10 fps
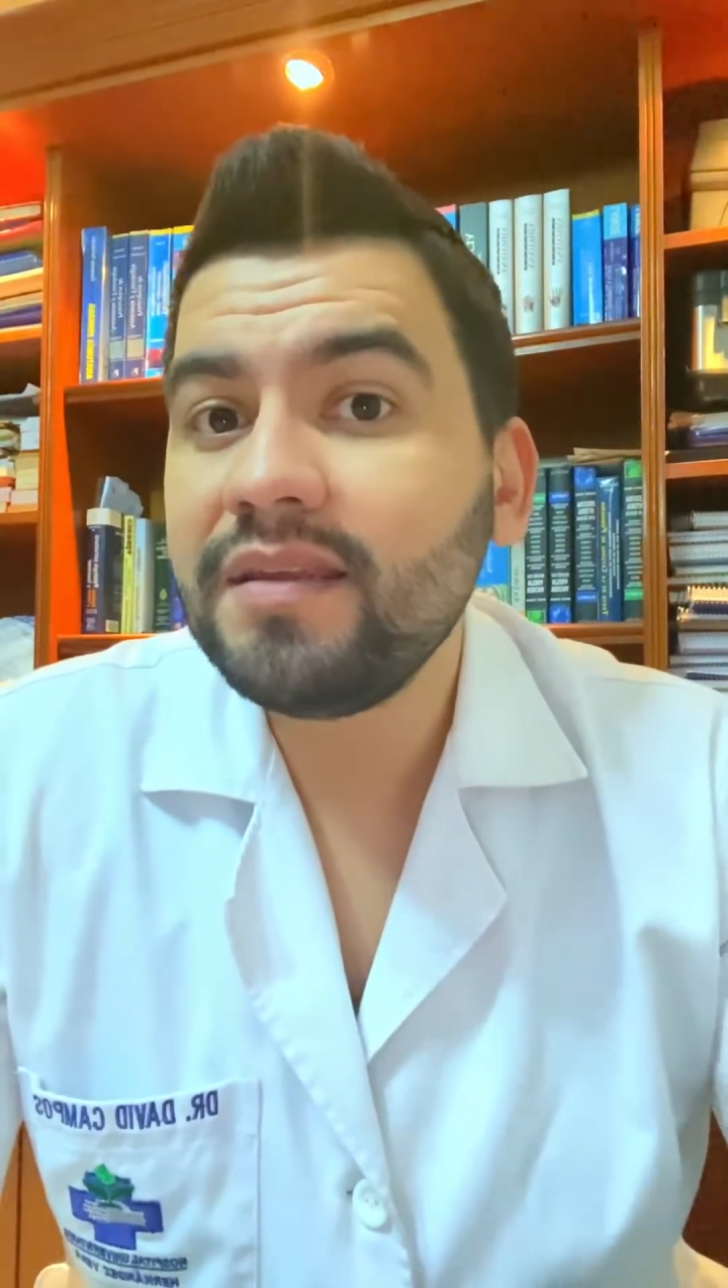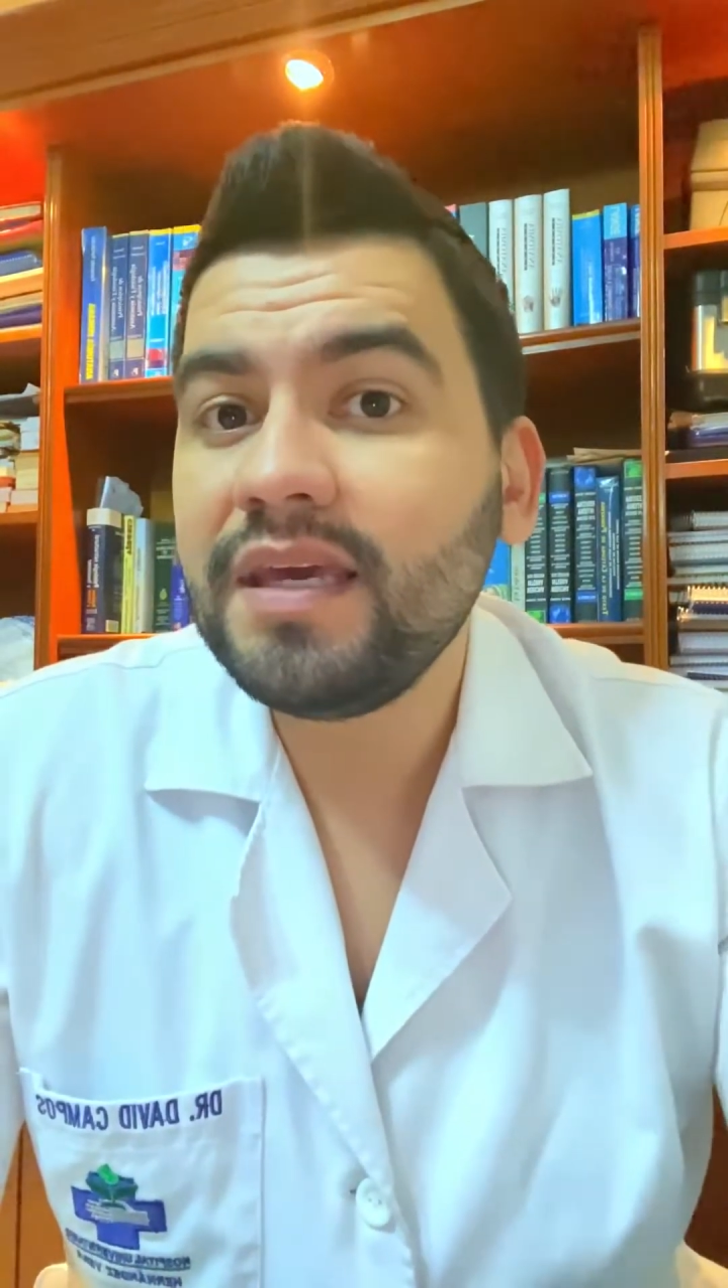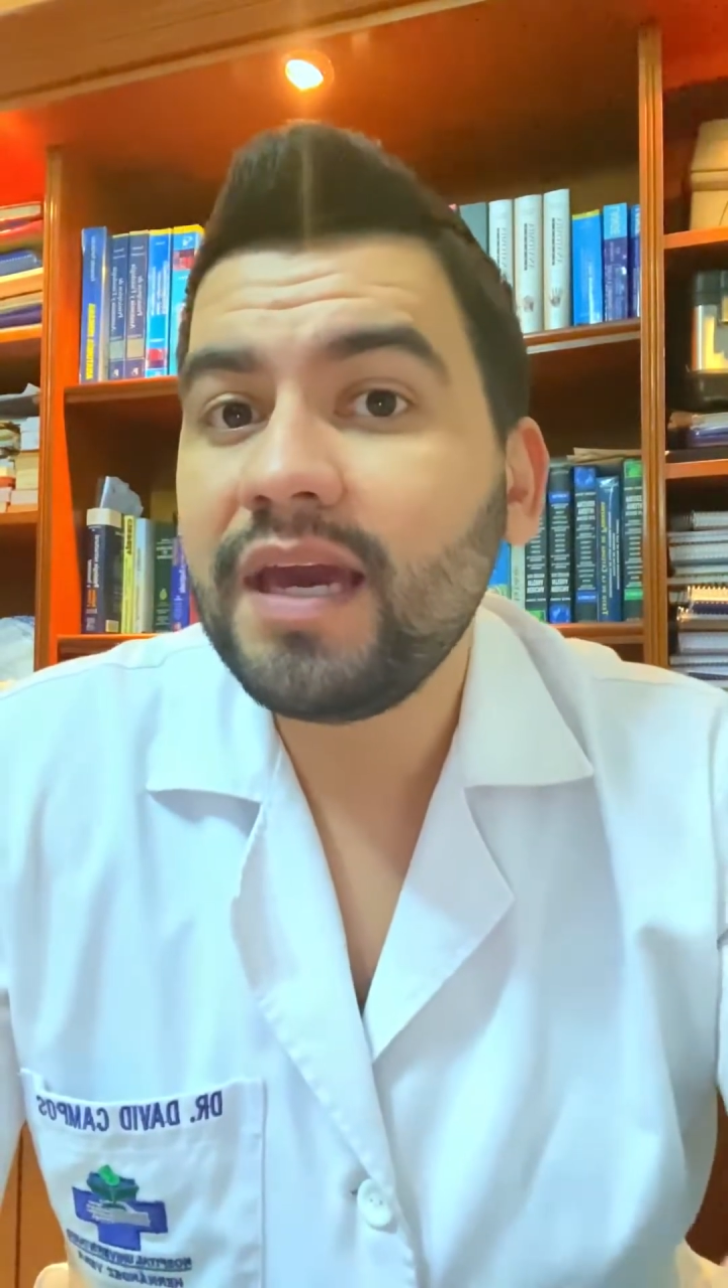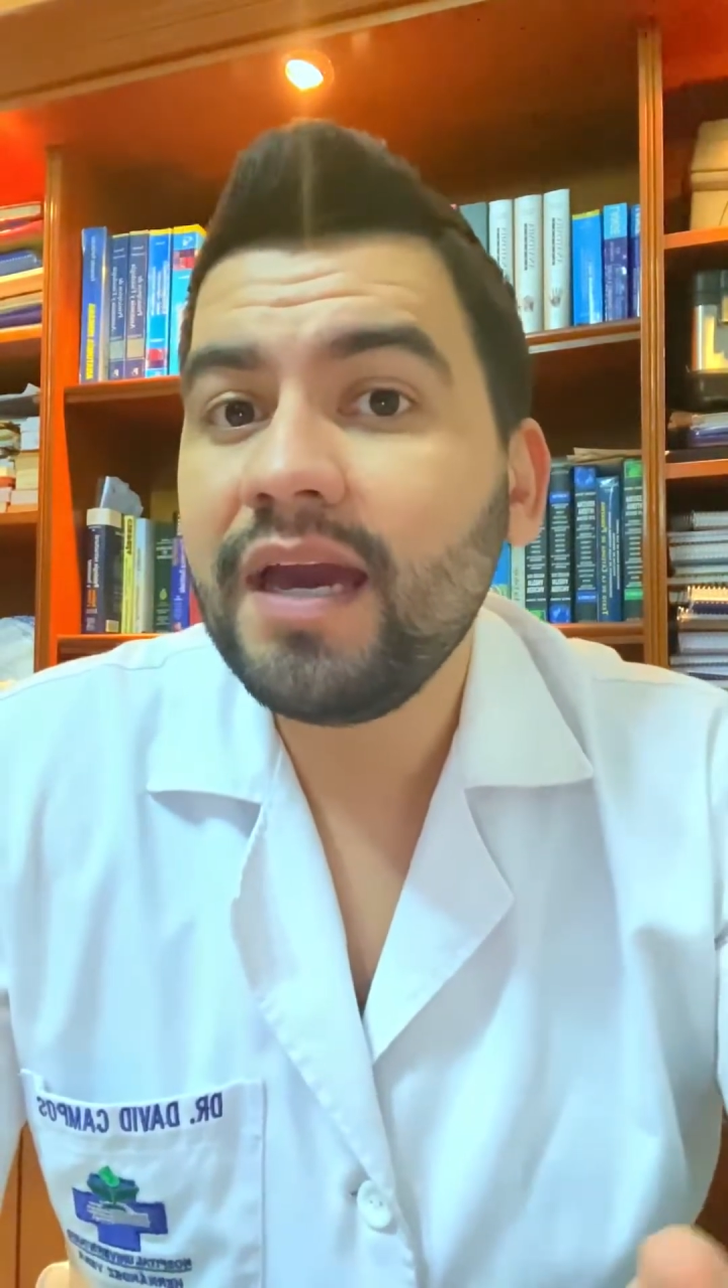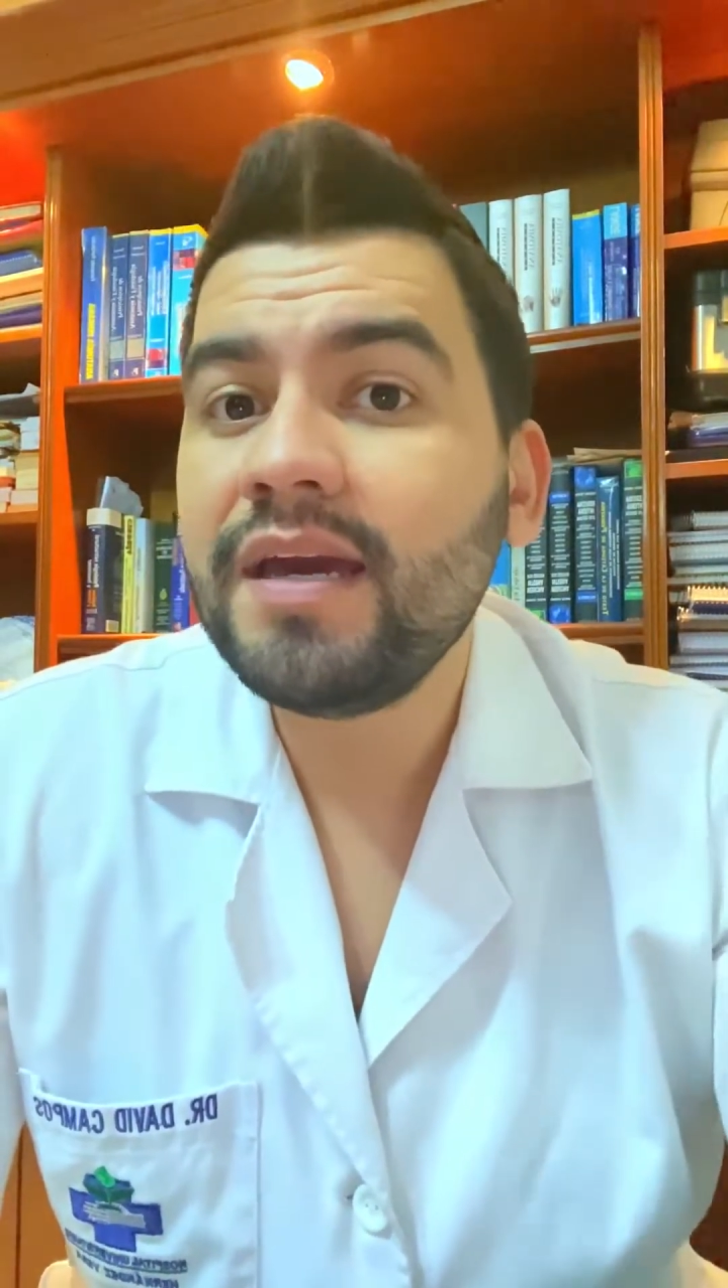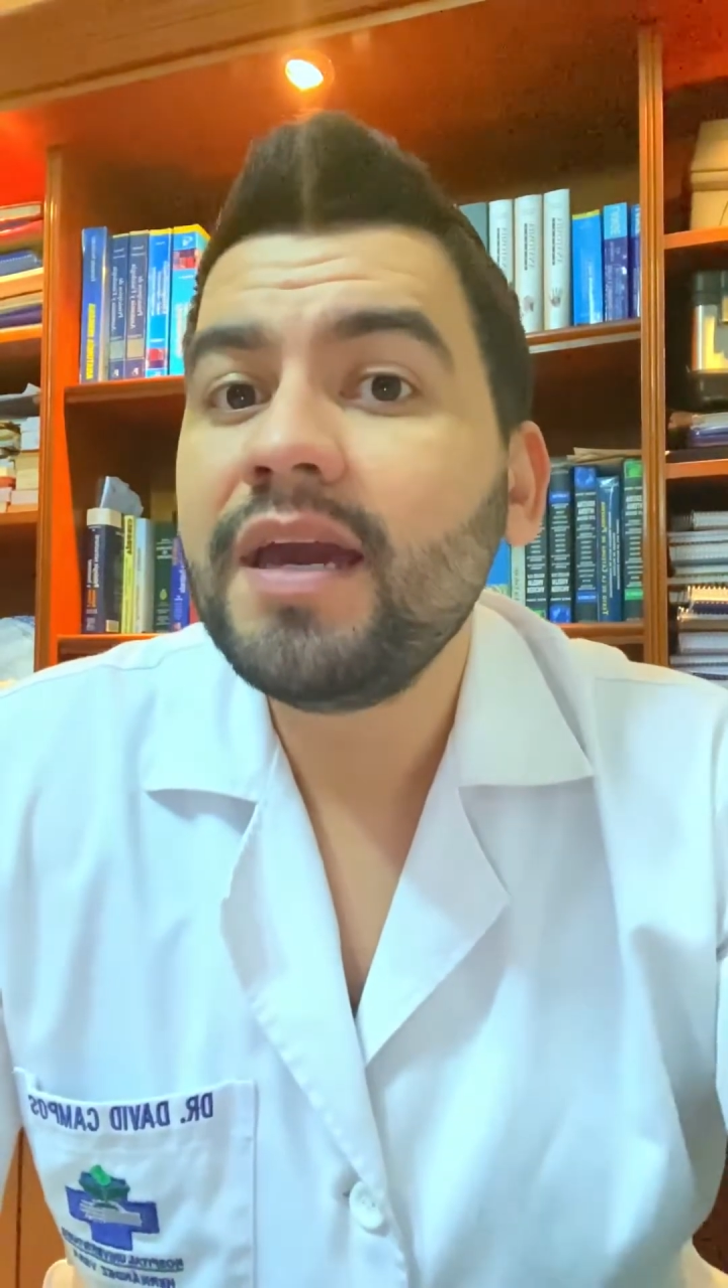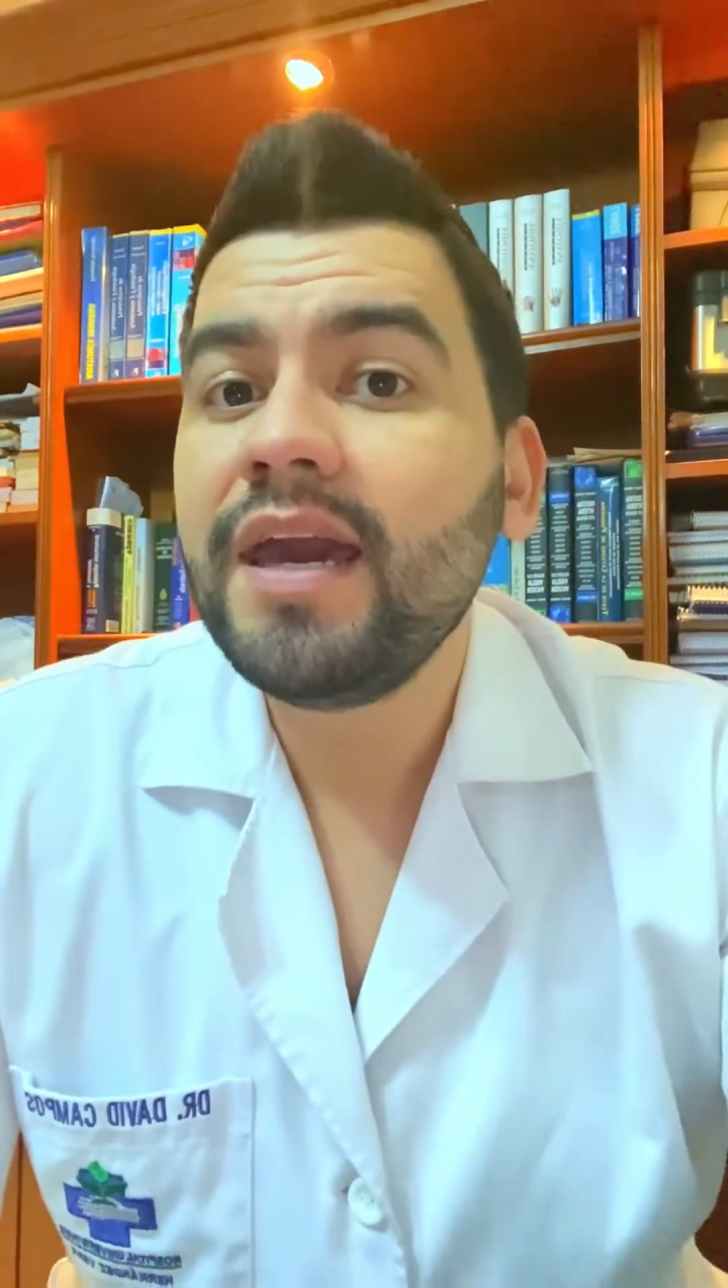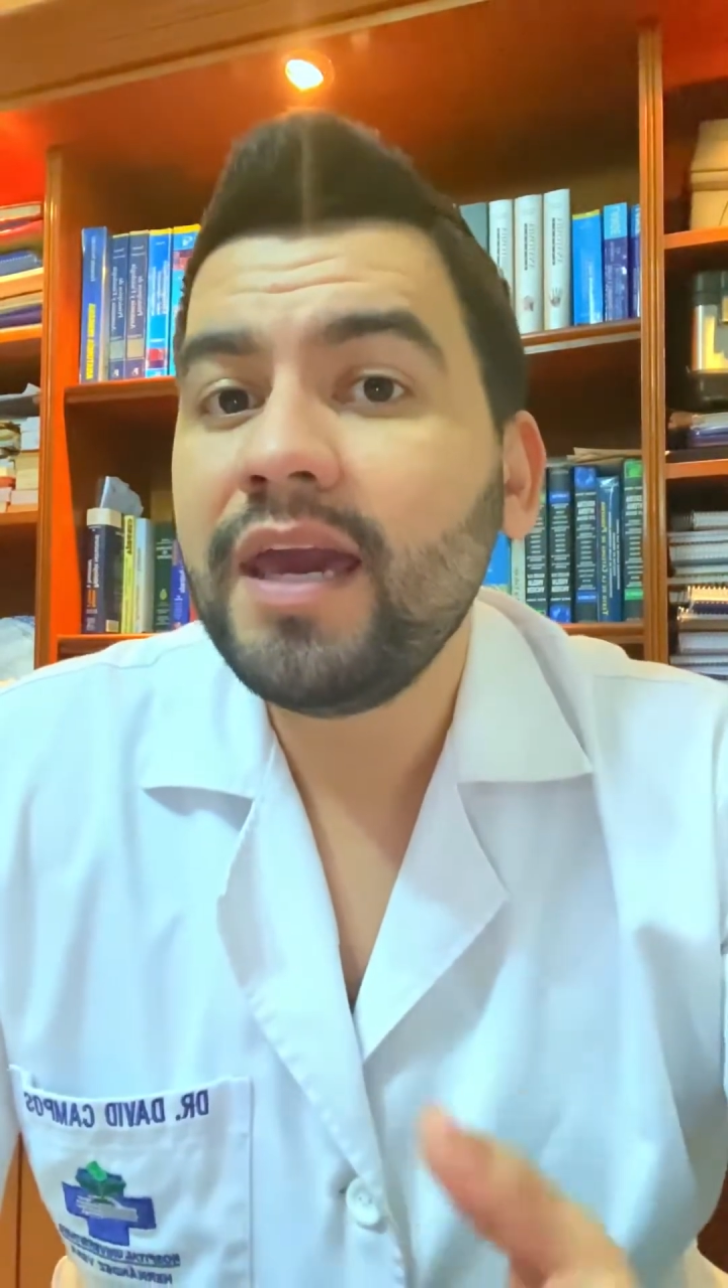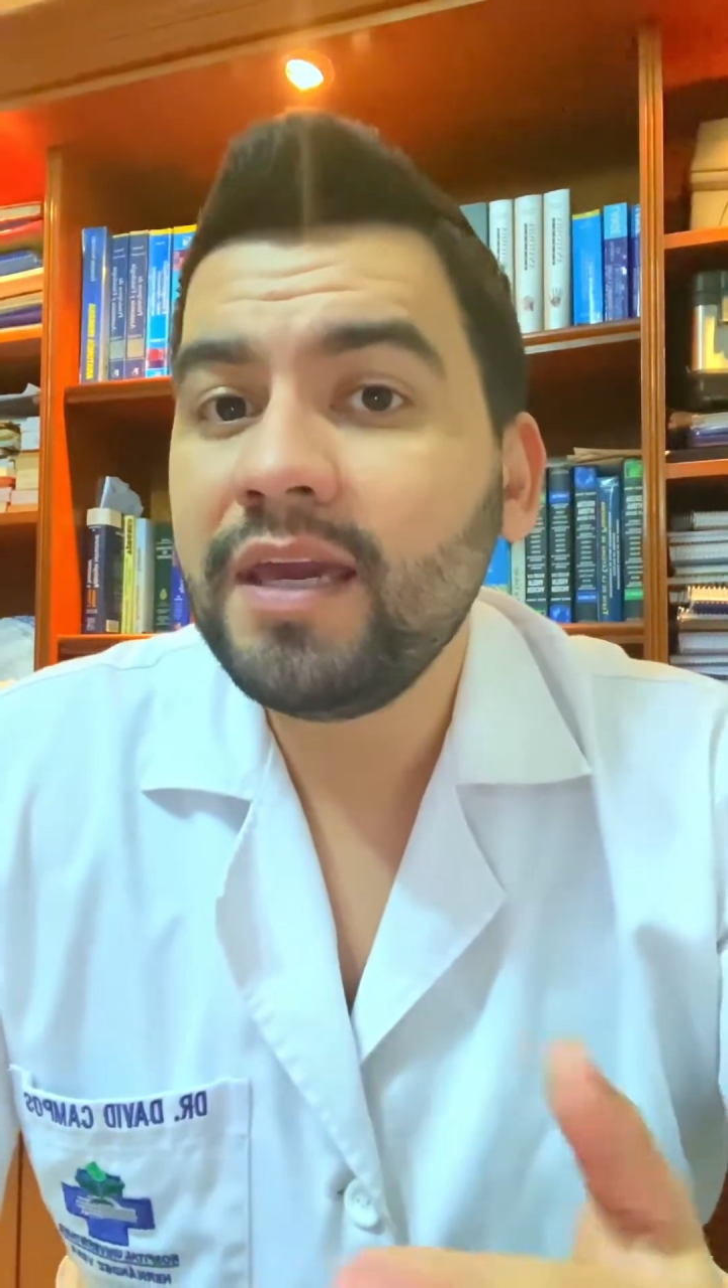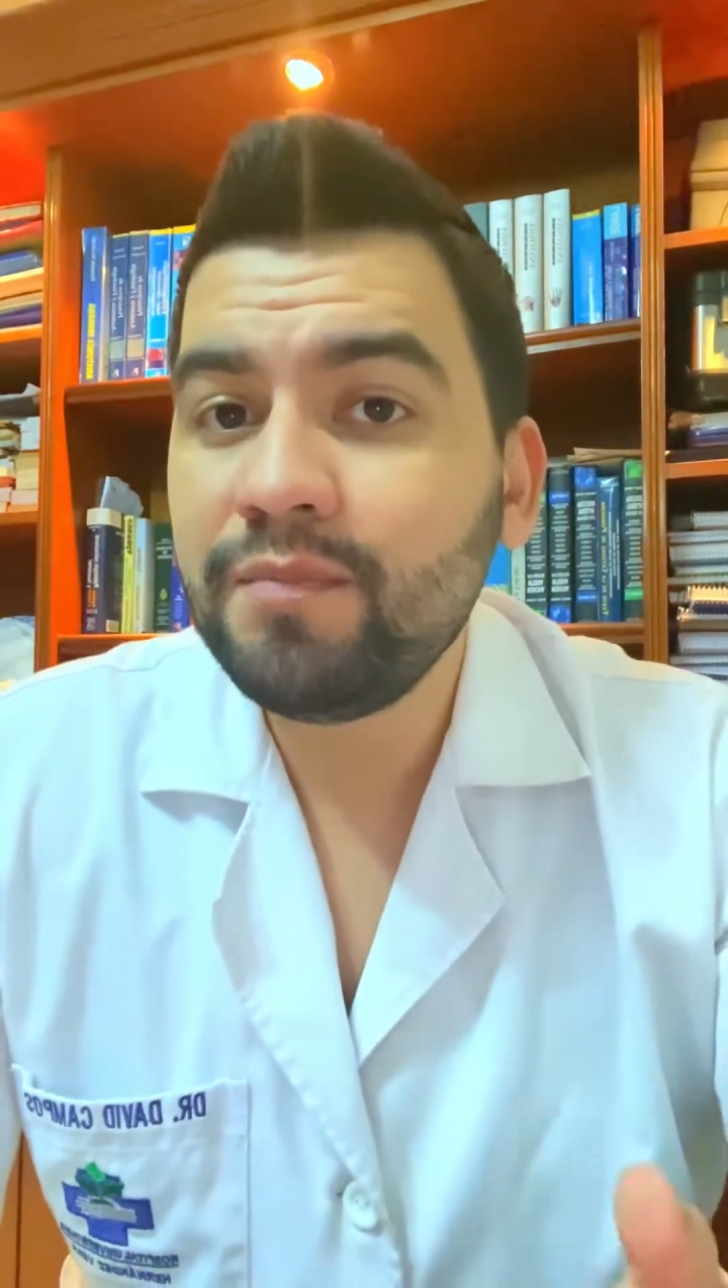it's
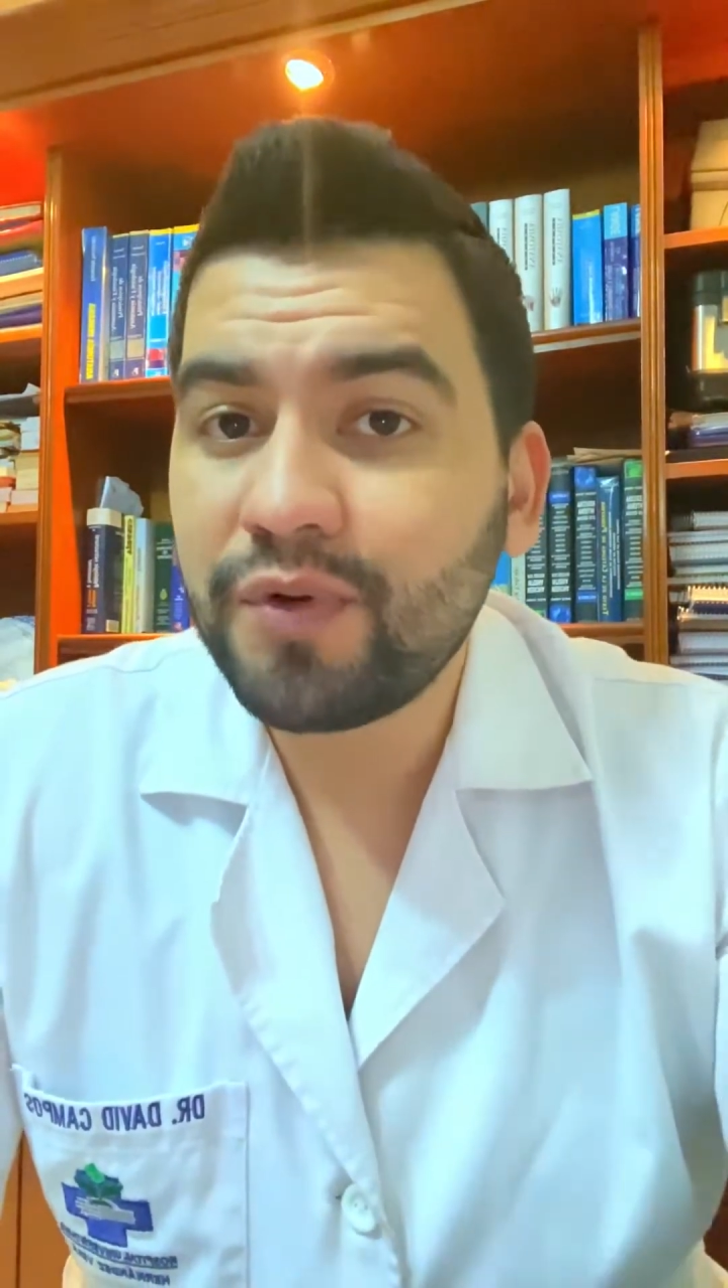important that you